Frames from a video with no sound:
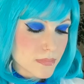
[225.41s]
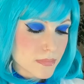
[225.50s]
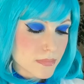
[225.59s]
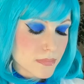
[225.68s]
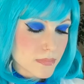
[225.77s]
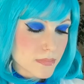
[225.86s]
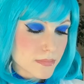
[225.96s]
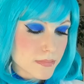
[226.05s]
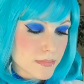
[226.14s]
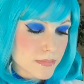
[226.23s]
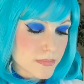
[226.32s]
Like our
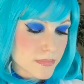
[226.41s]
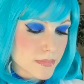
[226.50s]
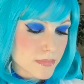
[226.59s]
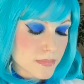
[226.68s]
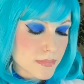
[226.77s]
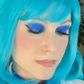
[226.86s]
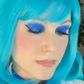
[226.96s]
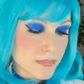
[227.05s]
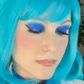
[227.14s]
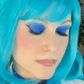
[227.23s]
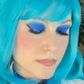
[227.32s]
3%
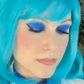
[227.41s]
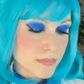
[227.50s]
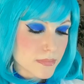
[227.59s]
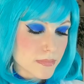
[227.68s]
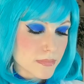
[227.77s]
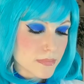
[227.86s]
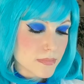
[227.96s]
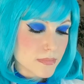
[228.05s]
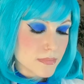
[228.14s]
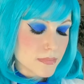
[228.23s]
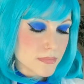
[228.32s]
serum people do
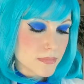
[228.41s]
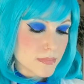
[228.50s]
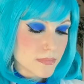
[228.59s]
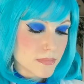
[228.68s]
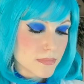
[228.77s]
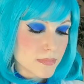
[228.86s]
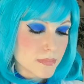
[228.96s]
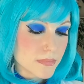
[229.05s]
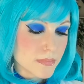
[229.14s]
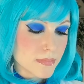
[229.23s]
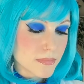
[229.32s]
like. And some
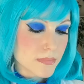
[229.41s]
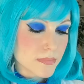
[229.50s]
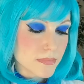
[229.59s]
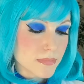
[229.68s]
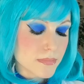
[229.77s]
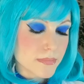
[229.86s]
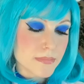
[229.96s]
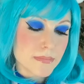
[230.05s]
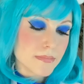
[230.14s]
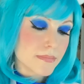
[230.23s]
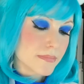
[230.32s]
of this comes out of
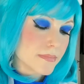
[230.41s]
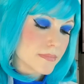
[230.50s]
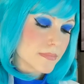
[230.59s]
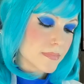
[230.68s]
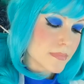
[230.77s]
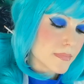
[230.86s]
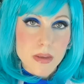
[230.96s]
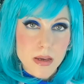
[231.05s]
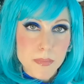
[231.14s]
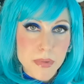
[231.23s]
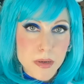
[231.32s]
animal experiments.
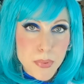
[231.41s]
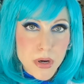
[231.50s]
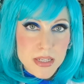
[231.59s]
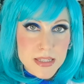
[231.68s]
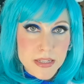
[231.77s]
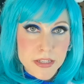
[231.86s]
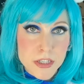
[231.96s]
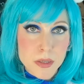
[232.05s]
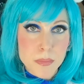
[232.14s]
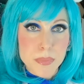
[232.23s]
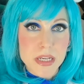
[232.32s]
I'm gonna pause it
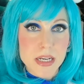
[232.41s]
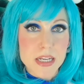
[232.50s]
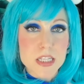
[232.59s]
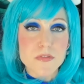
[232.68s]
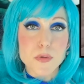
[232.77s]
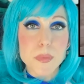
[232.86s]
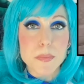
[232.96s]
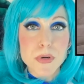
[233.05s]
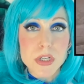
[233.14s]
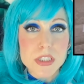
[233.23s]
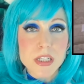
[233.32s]
here because for me
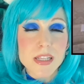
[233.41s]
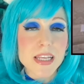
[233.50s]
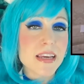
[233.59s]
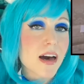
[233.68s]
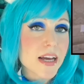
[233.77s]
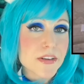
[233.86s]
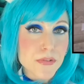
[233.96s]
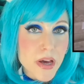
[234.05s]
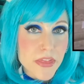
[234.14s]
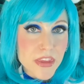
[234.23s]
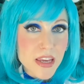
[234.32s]
personally, I do
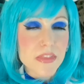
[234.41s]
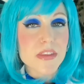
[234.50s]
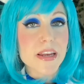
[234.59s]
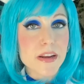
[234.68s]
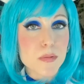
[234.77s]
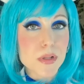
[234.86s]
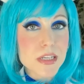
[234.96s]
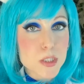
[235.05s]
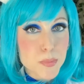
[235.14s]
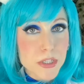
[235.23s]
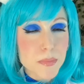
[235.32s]
not think that animal
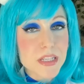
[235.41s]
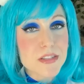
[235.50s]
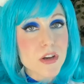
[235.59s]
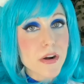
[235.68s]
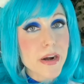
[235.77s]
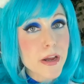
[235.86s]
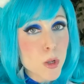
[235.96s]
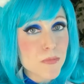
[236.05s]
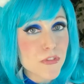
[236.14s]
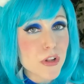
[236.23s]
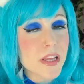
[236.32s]
experiments are
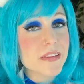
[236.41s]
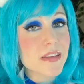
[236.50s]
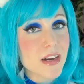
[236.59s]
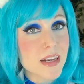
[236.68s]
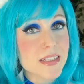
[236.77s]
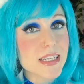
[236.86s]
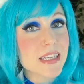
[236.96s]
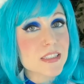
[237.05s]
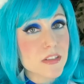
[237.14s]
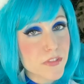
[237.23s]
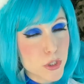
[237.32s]
helpful in the
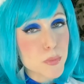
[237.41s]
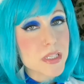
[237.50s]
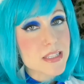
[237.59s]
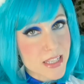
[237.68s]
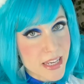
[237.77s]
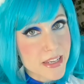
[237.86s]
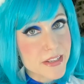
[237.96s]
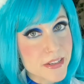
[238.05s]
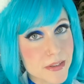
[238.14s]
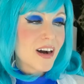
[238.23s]
context of human skin.